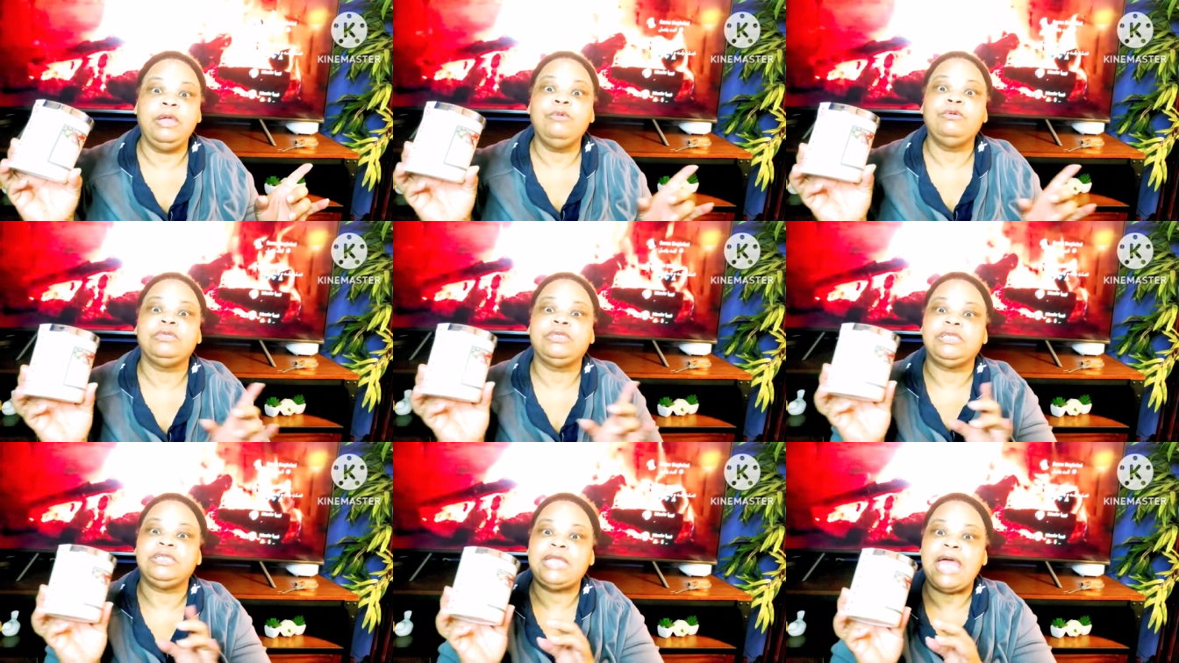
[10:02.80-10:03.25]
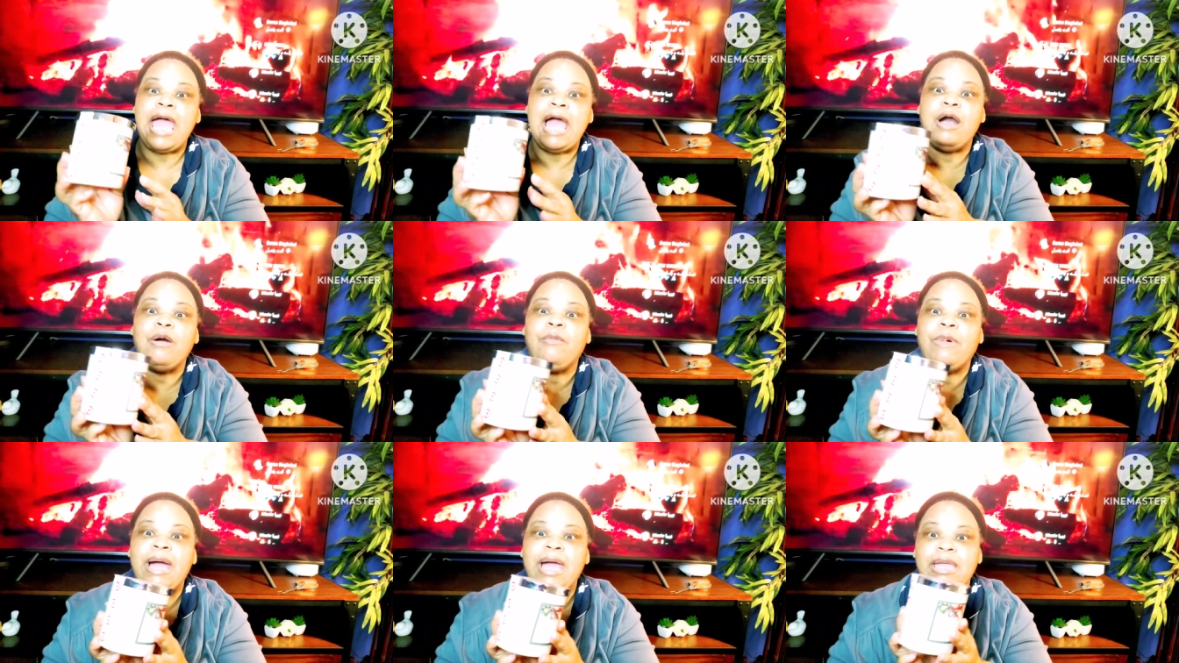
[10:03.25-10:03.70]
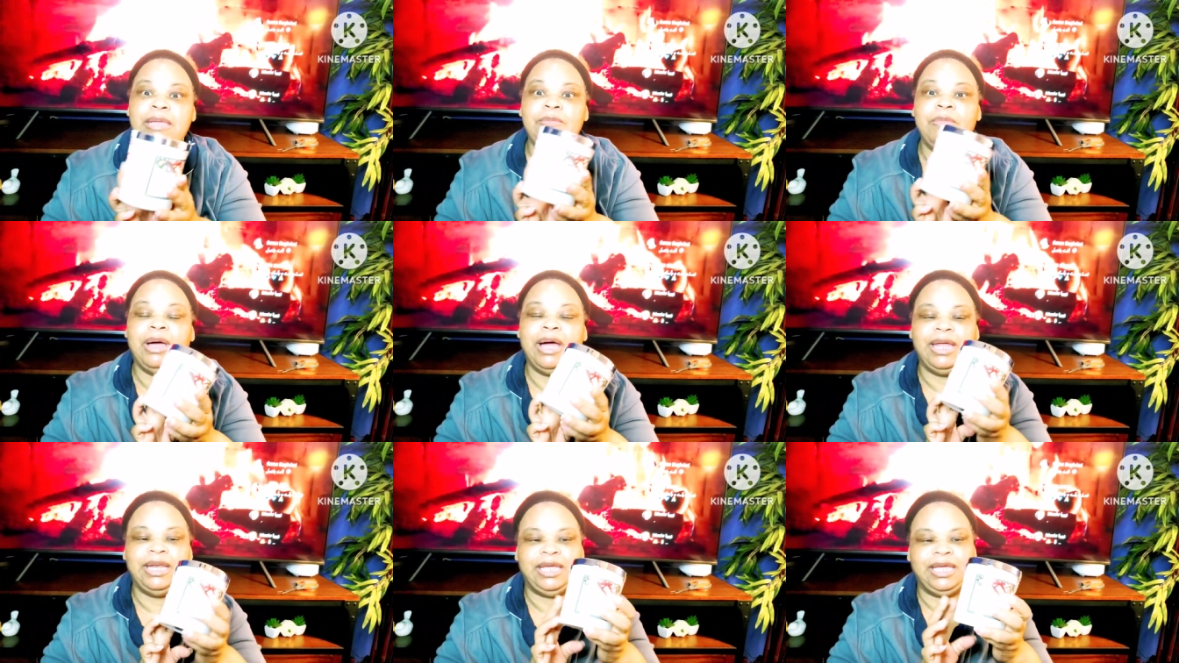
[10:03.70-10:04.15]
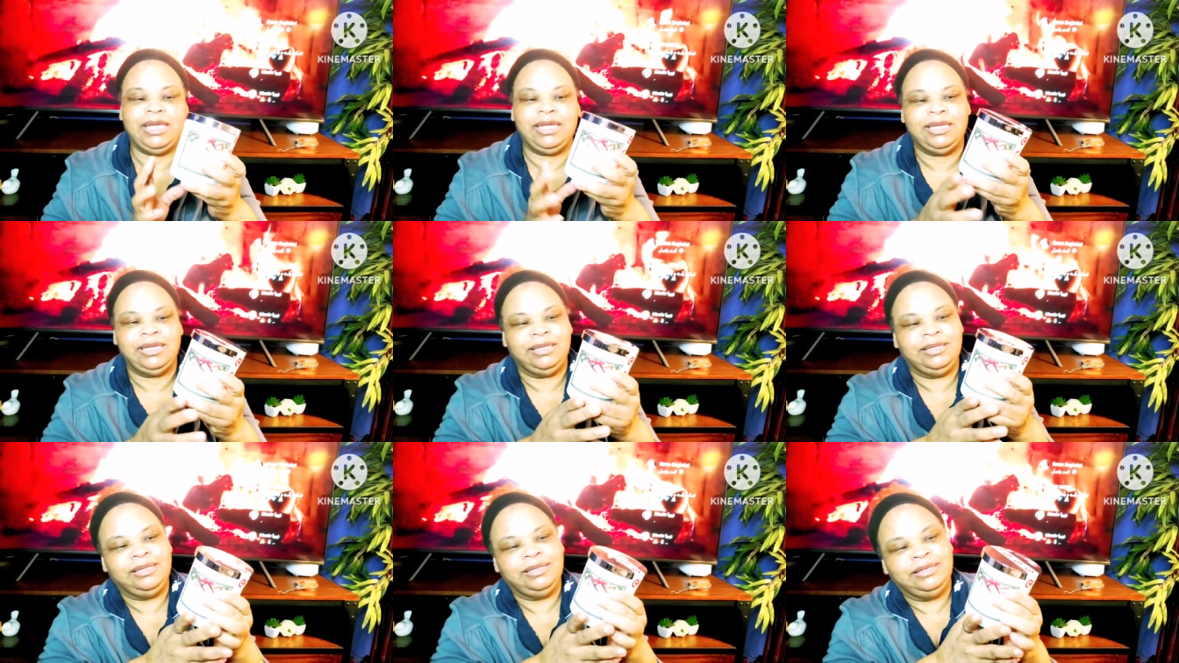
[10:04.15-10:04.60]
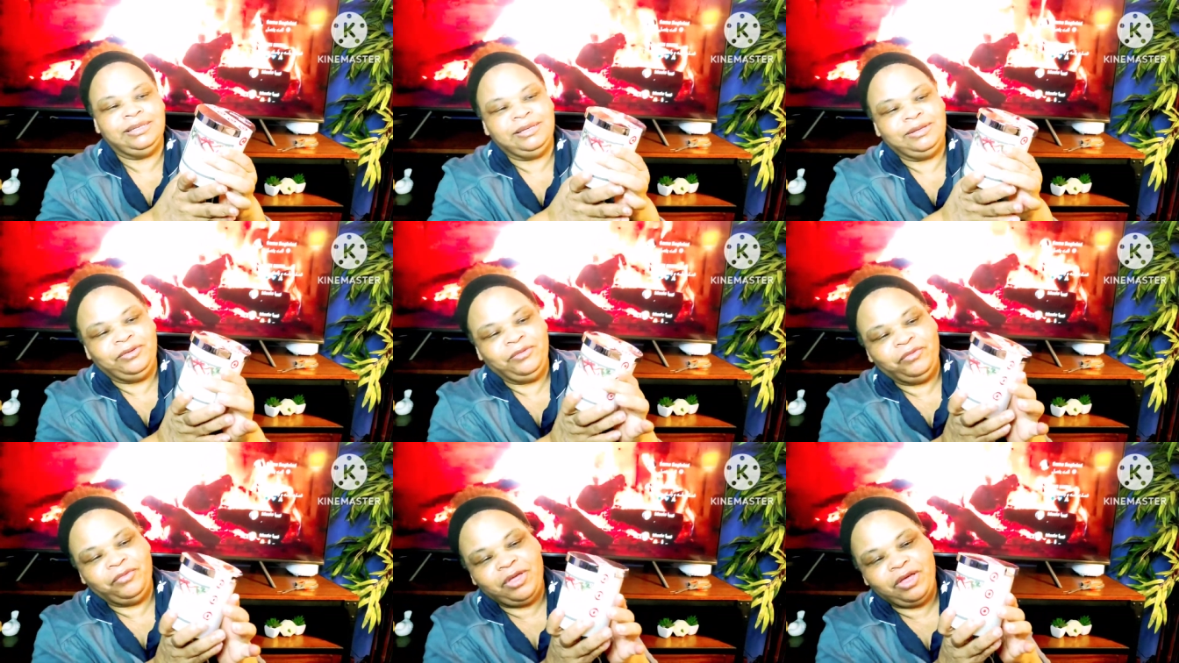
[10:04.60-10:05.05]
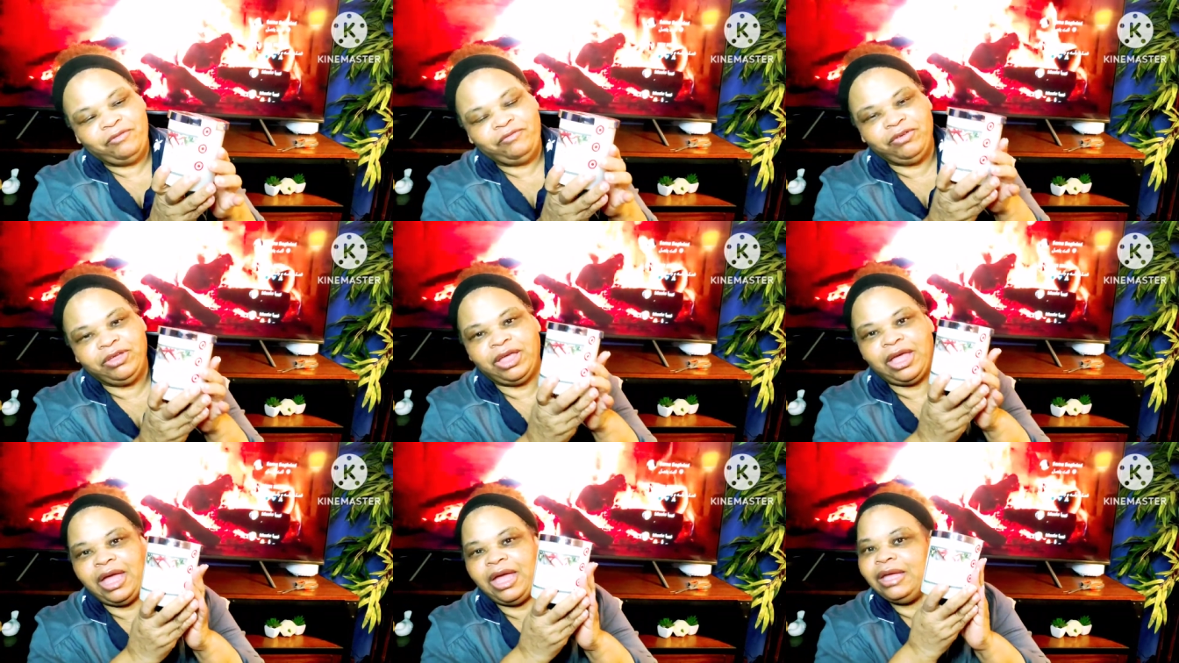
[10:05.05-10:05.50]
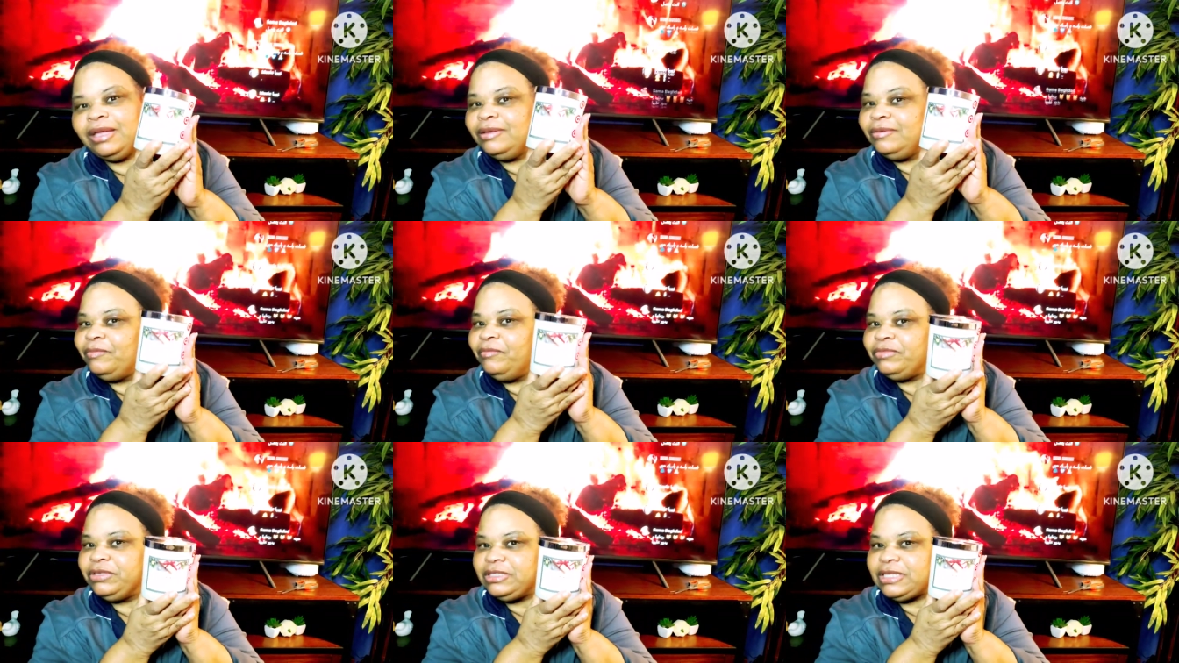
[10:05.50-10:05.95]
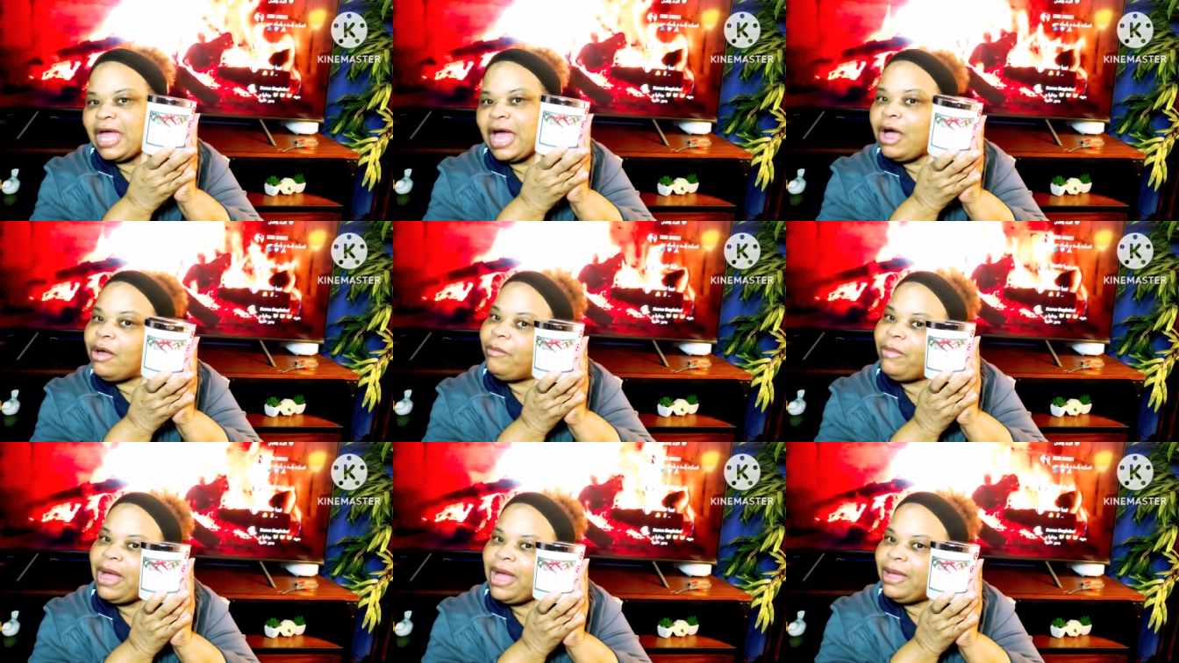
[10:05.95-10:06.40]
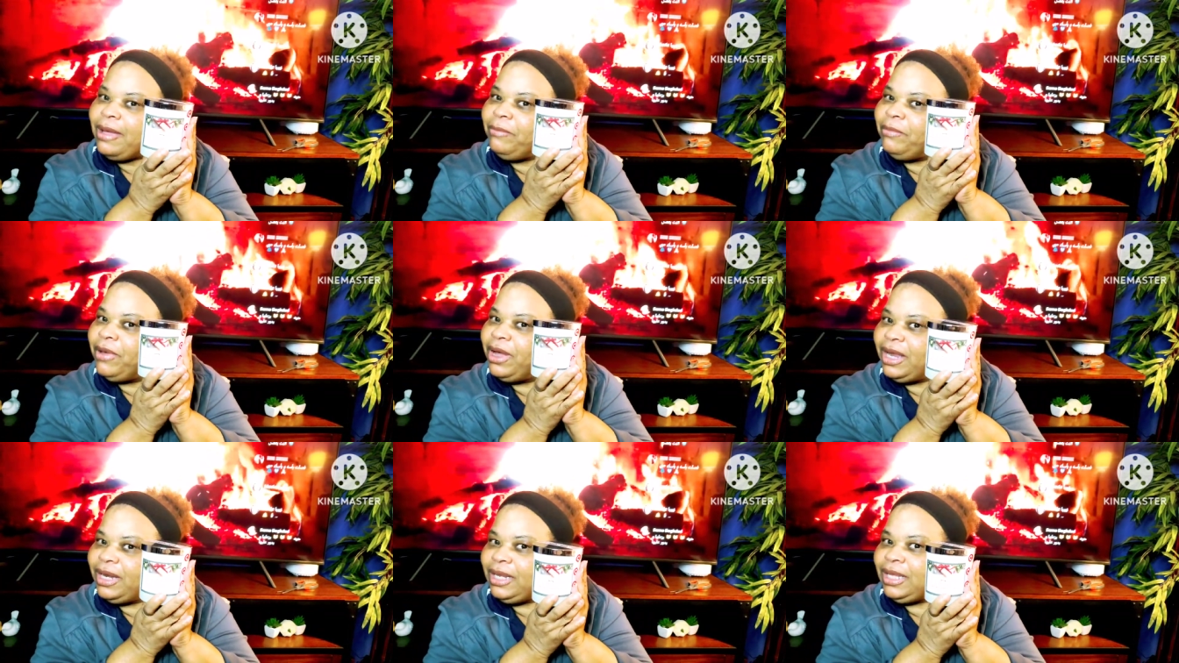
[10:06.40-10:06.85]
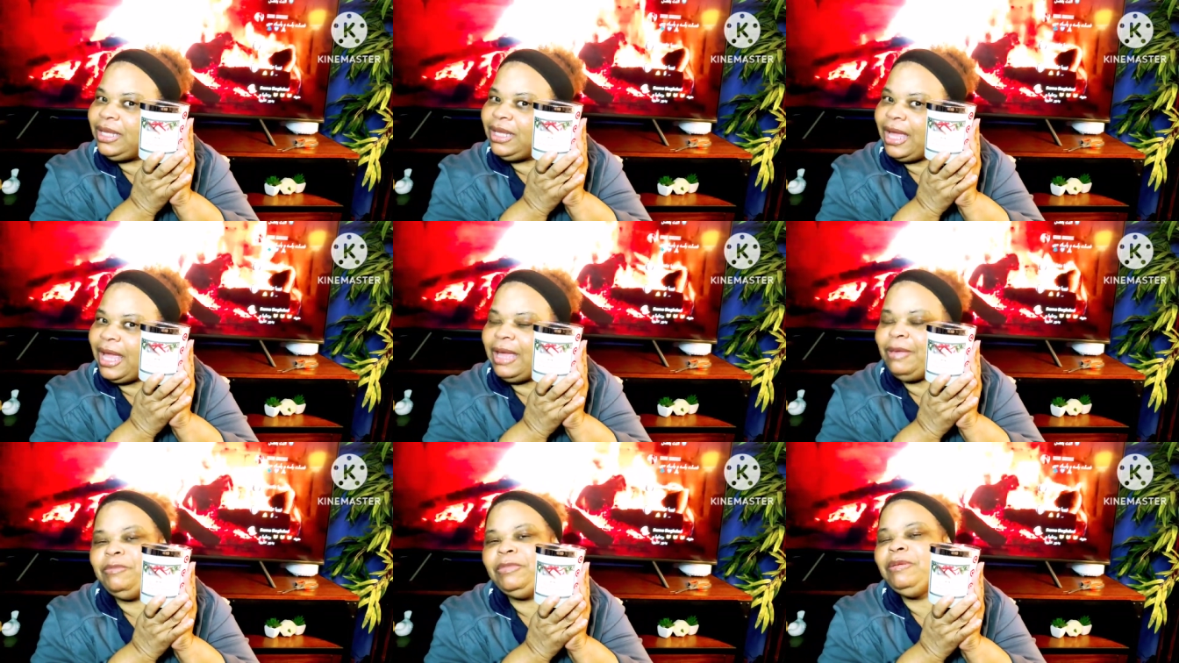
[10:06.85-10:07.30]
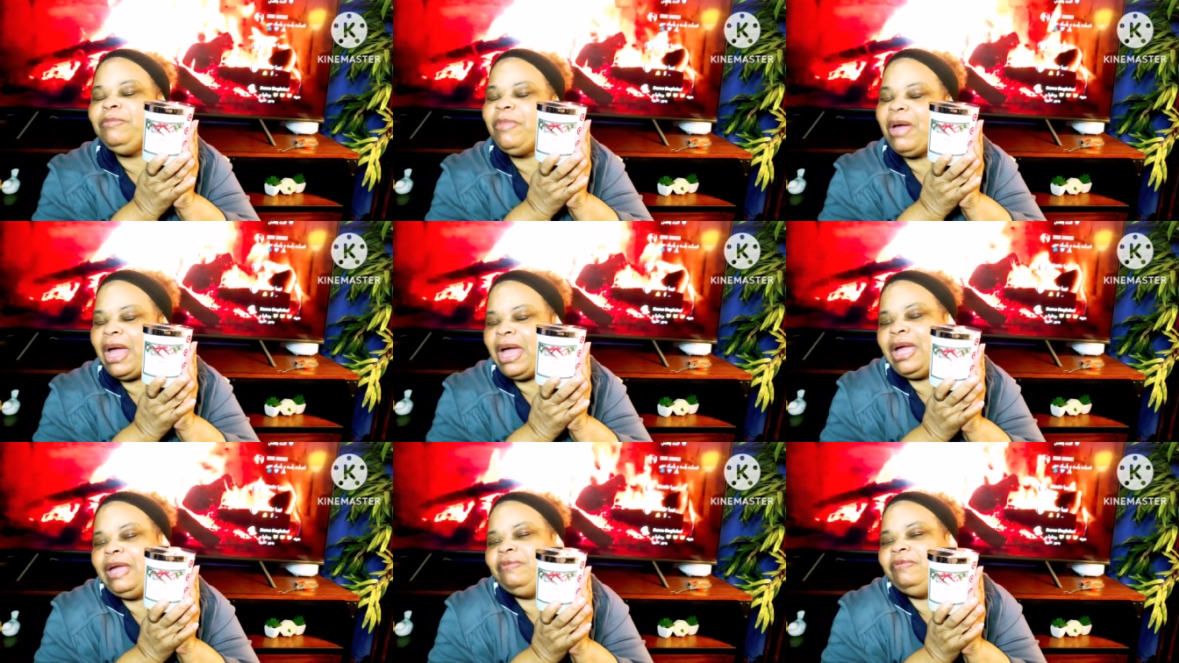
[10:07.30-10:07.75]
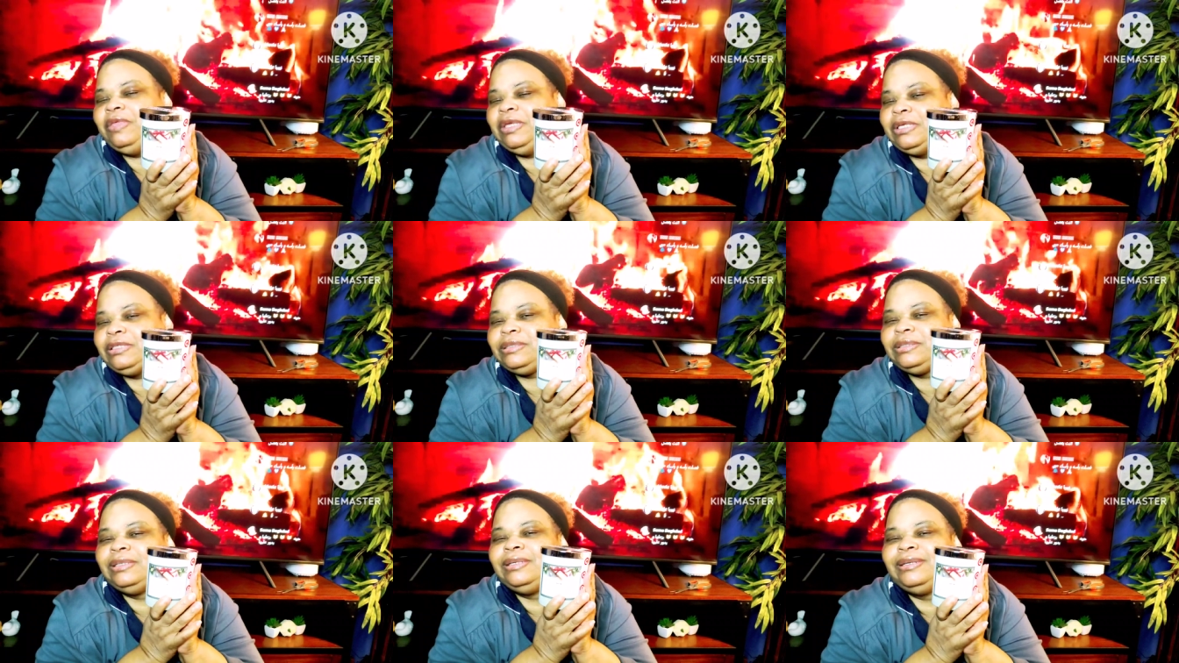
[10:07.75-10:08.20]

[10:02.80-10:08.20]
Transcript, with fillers: it was Style by Emonie. I forgot. Style by Emonie had me buying this.